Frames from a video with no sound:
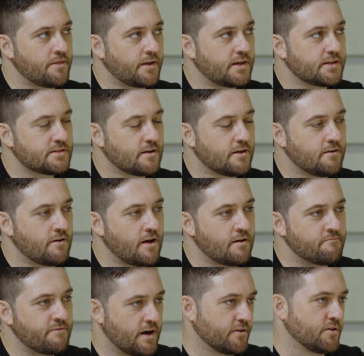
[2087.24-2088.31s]
think it's a
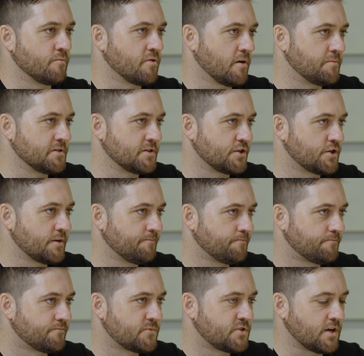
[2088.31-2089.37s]
value proposition.
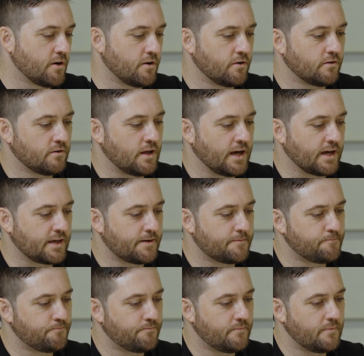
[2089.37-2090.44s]
So like,
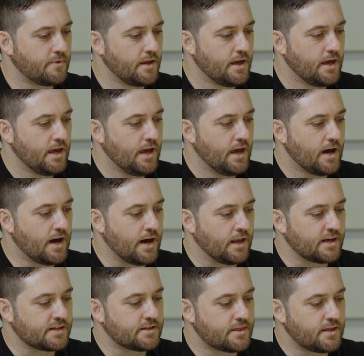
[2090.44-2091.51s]
I
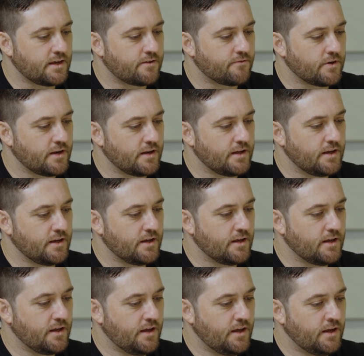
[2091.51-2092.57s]
like to think of it
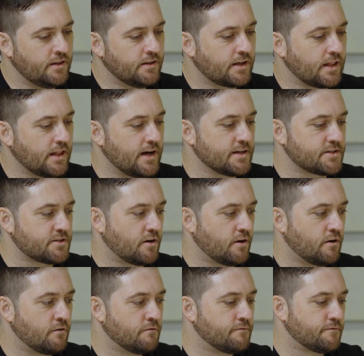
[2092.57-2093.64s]
in the class
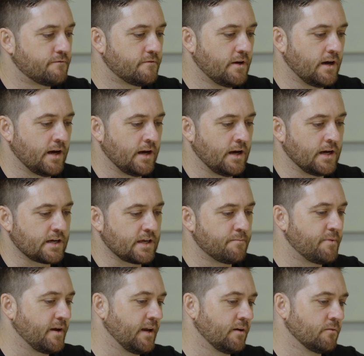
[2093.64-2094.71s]
of
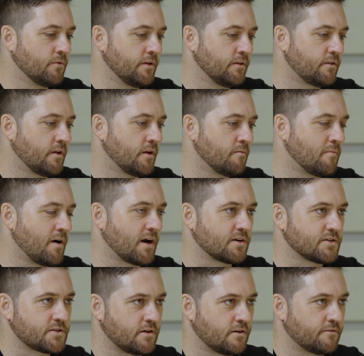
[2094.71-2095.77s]
competing with,
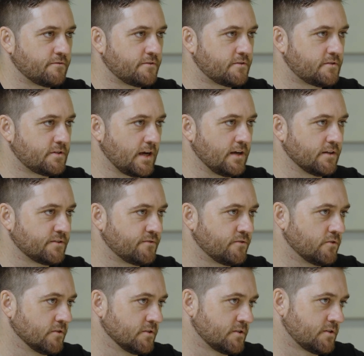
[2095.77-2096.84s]
Microsoft,
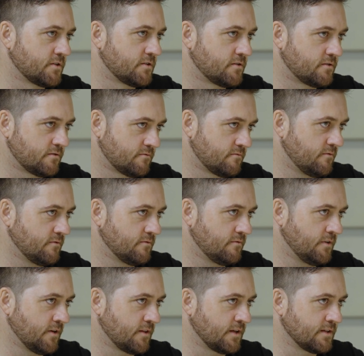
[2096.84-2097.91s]
Salesforce,
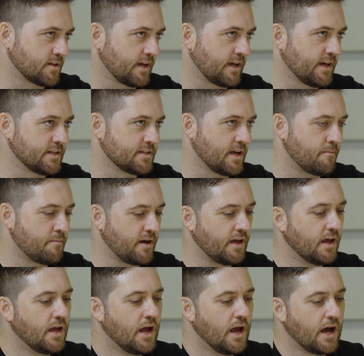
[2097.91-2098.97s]
things like SAP. A
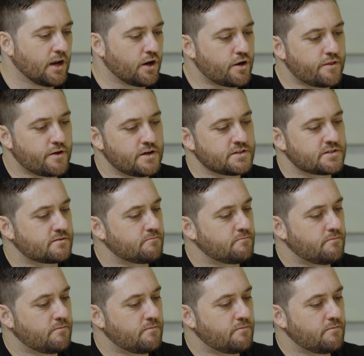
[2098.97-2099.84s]
lot of those